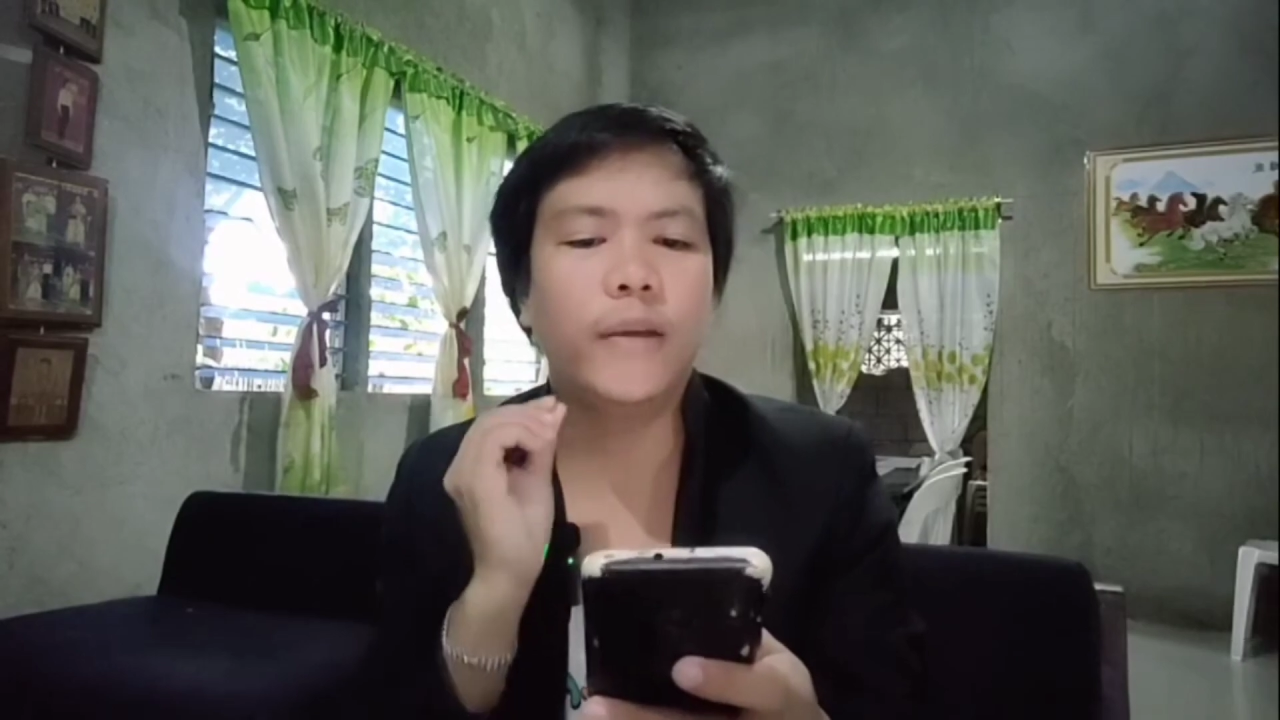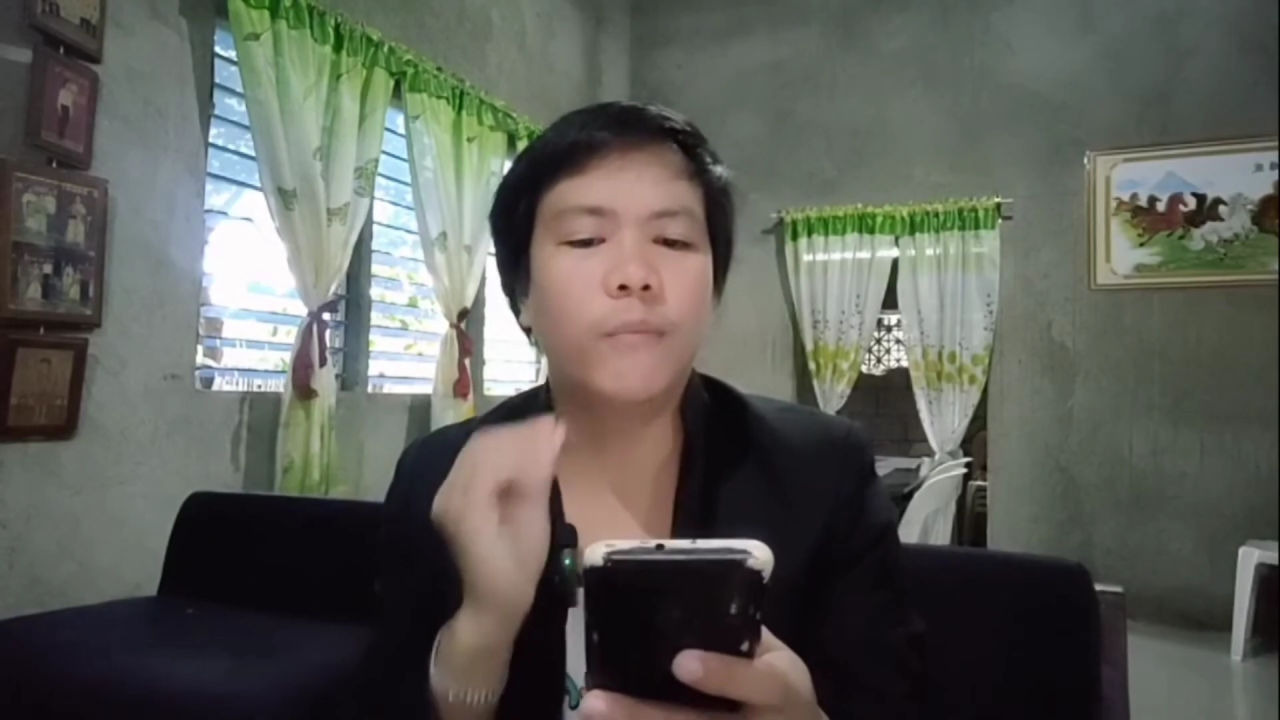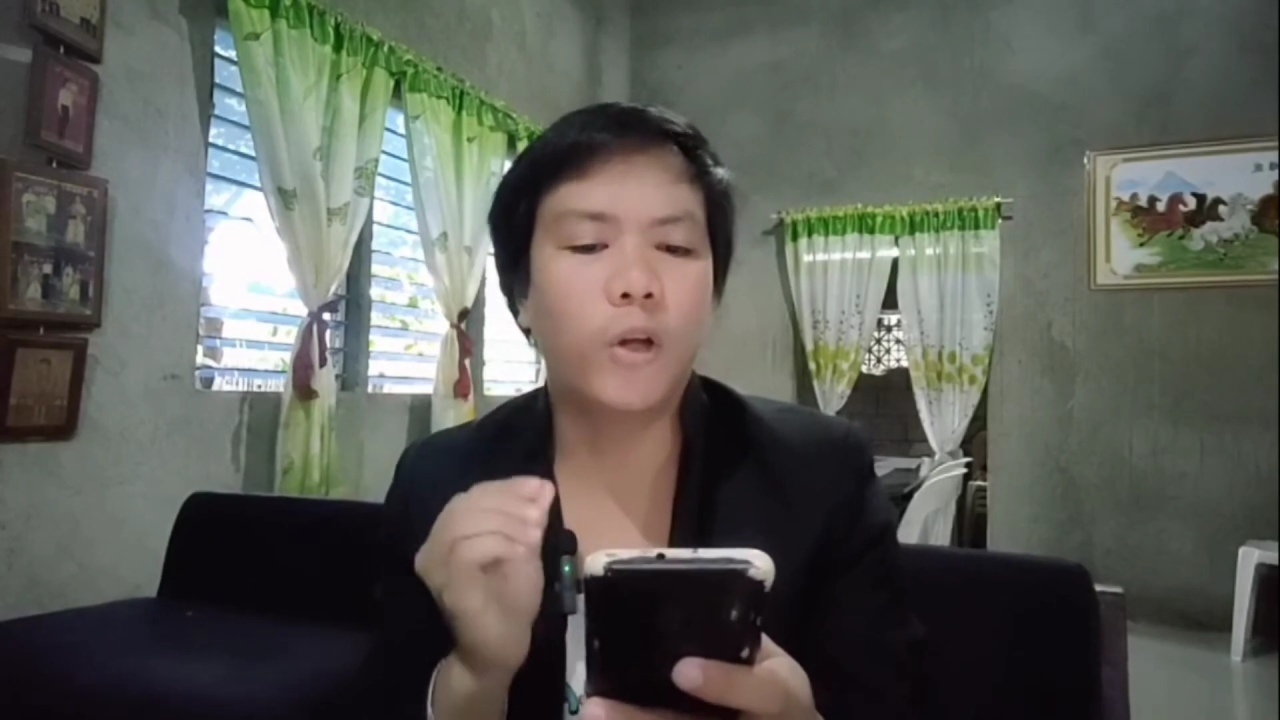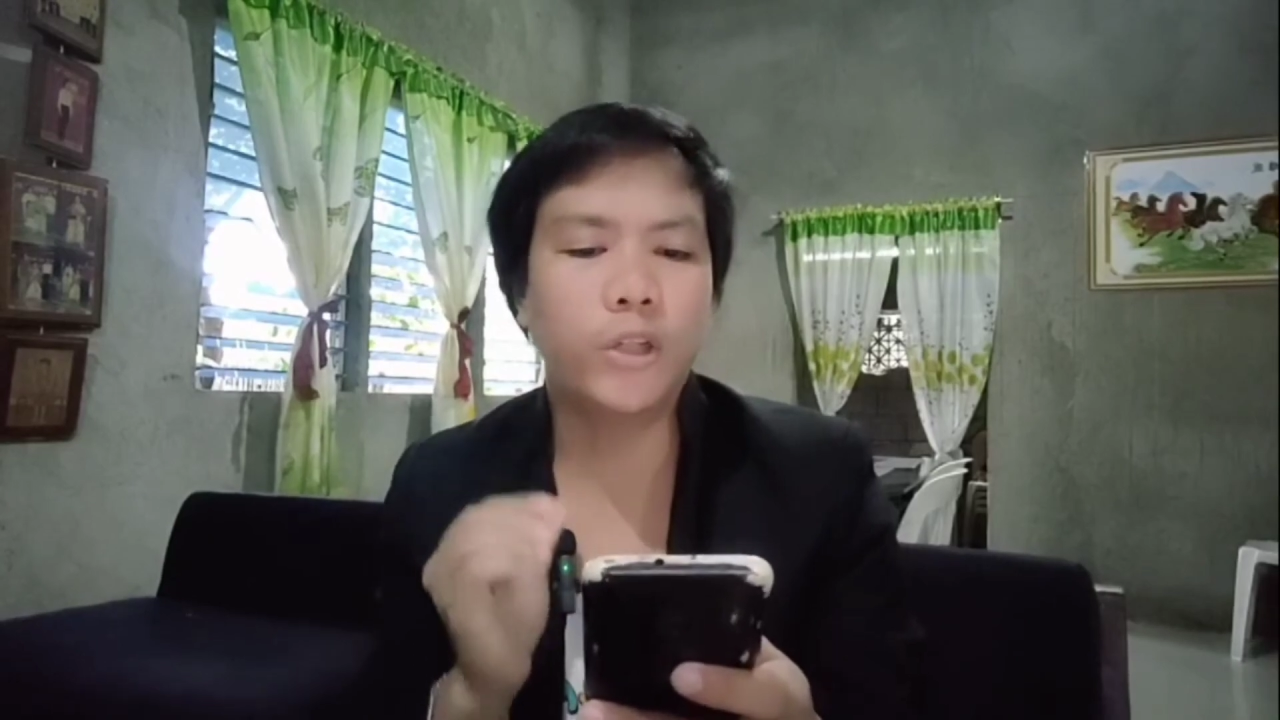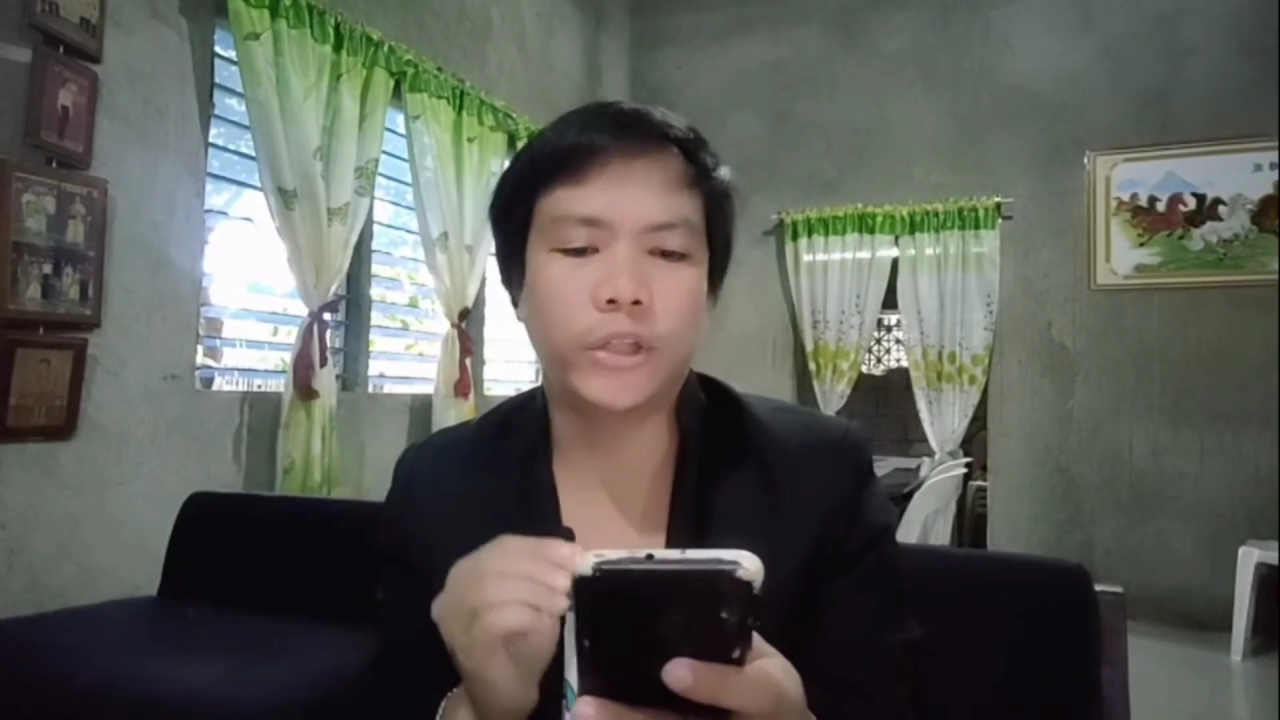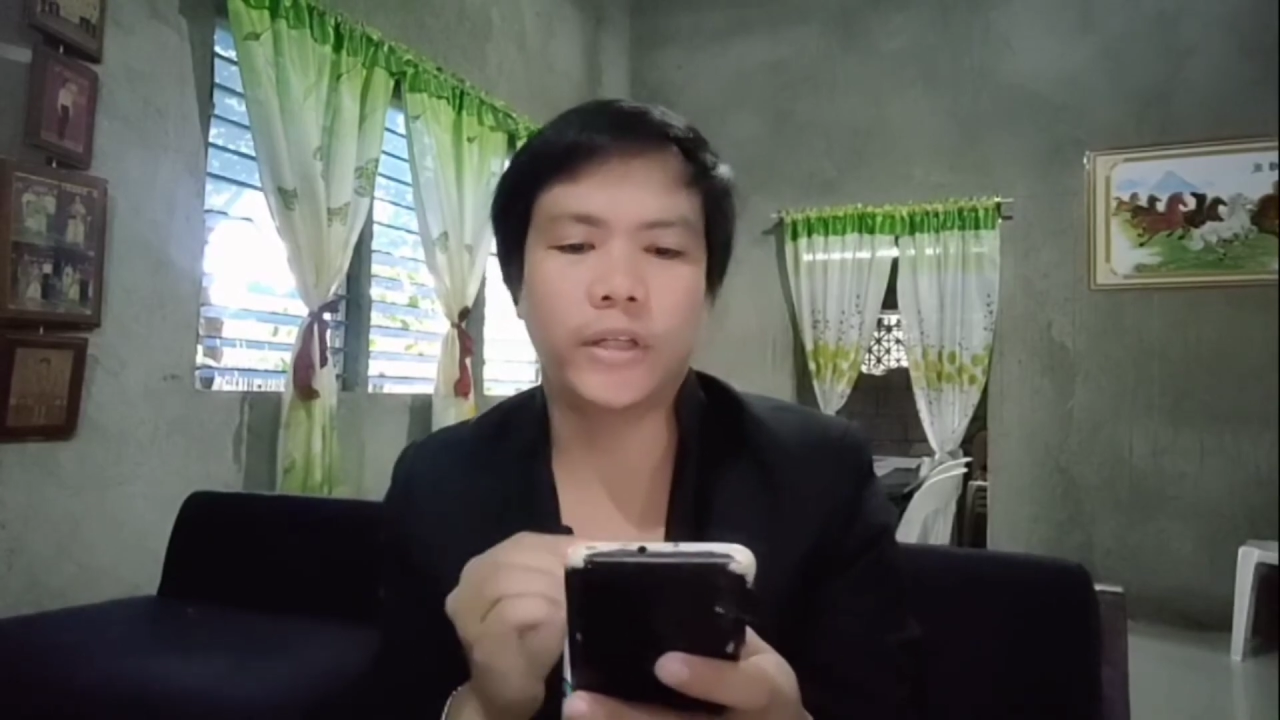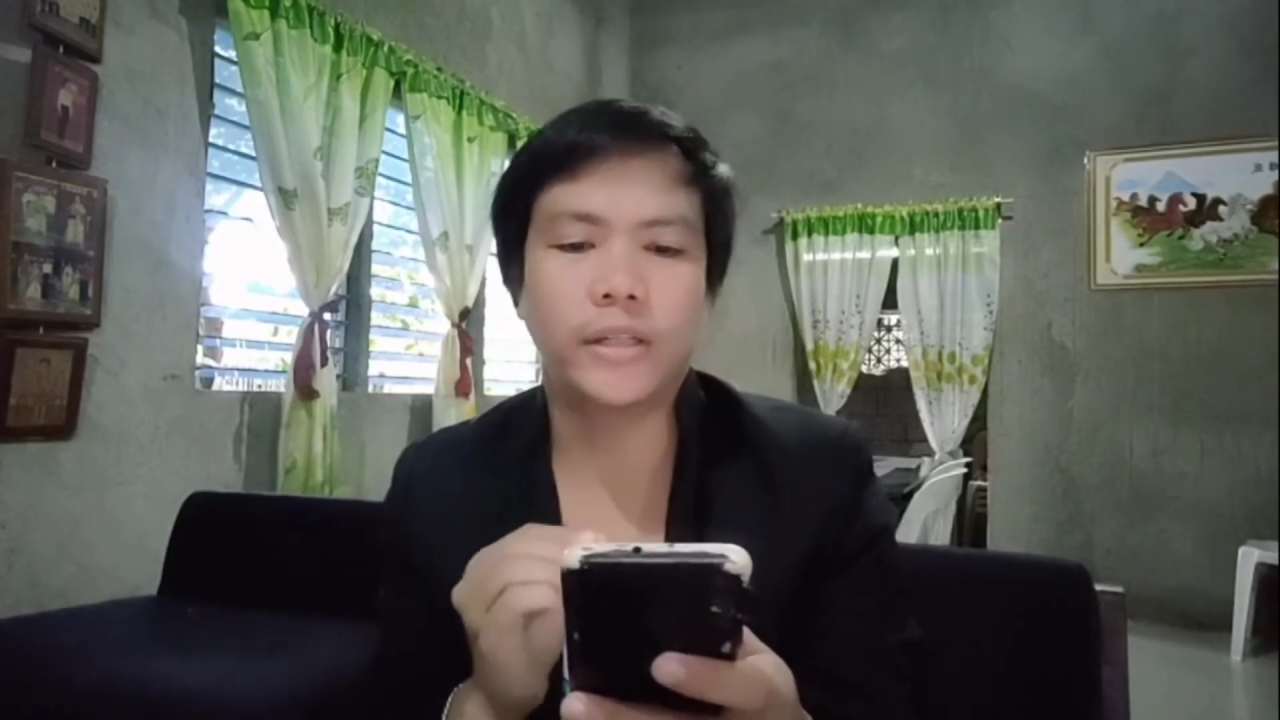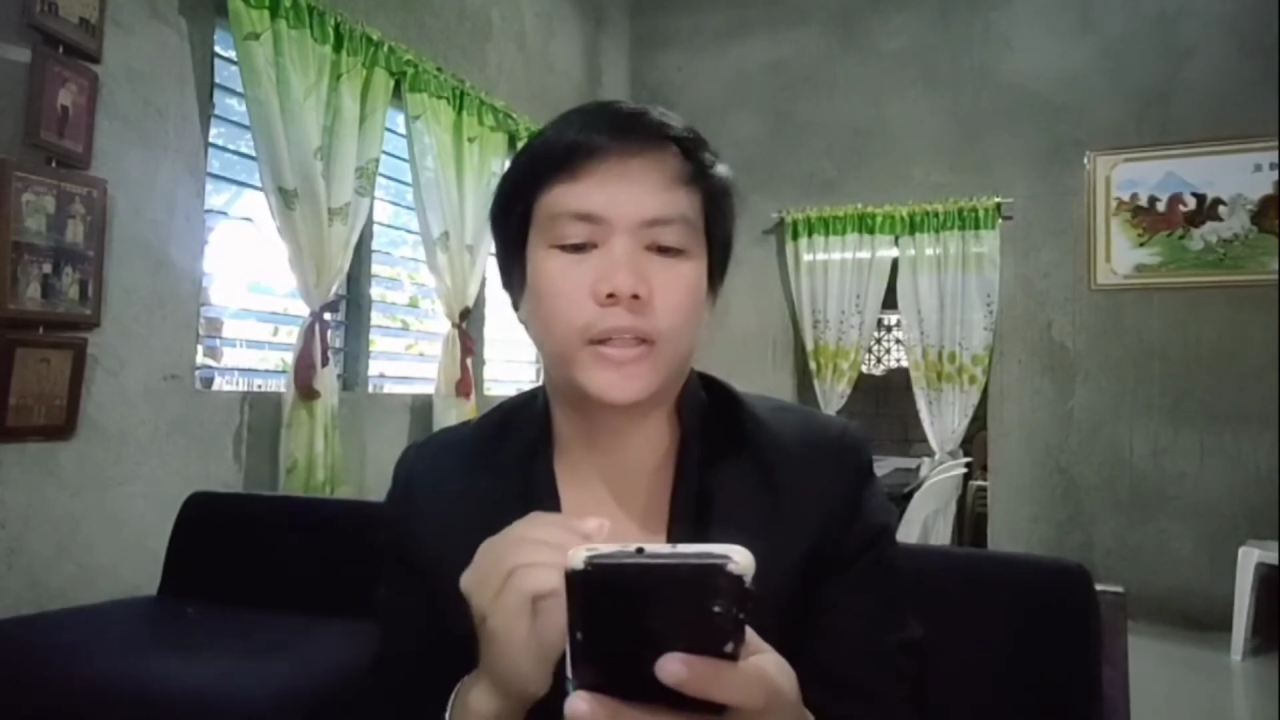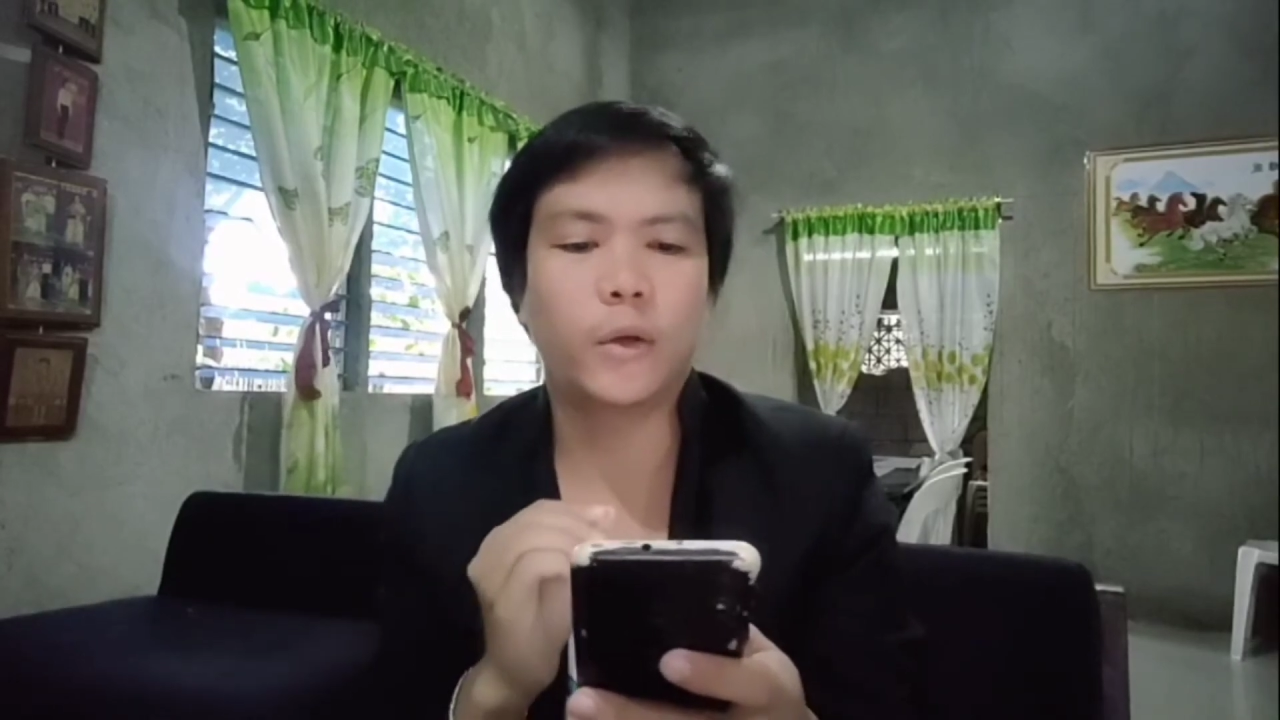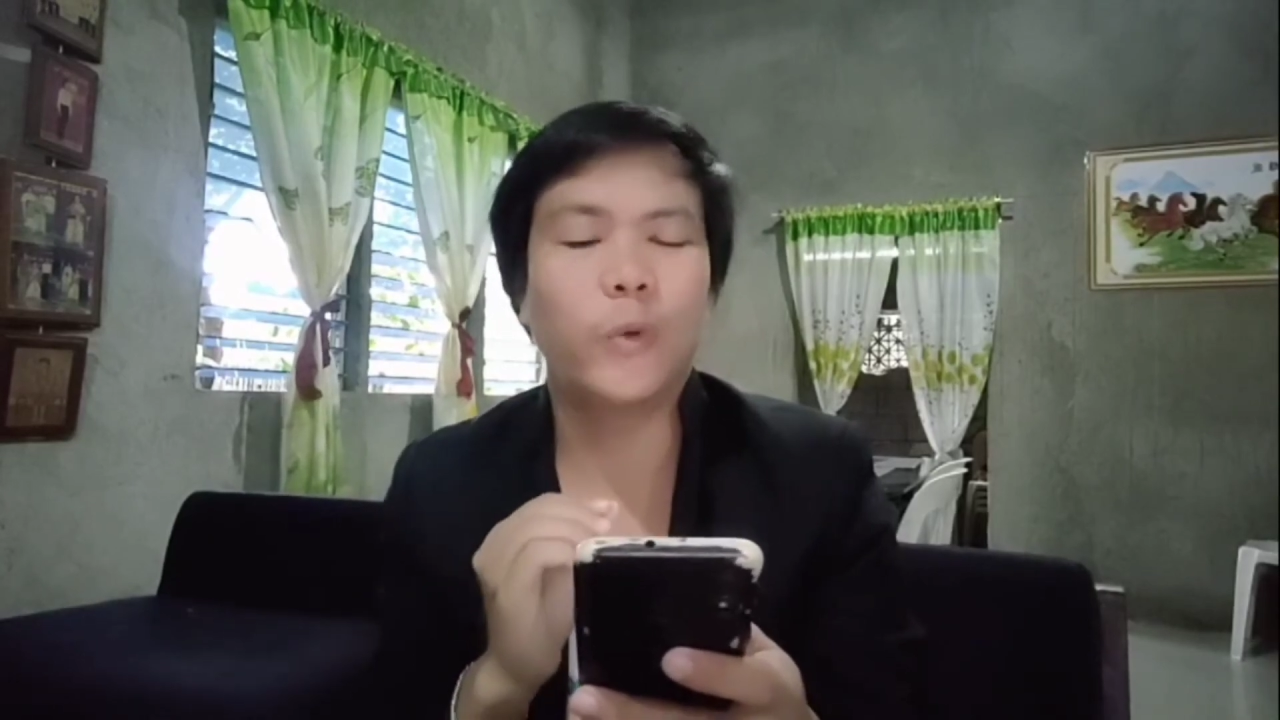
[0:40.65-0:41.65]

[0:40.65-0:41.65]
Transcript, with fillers: emotions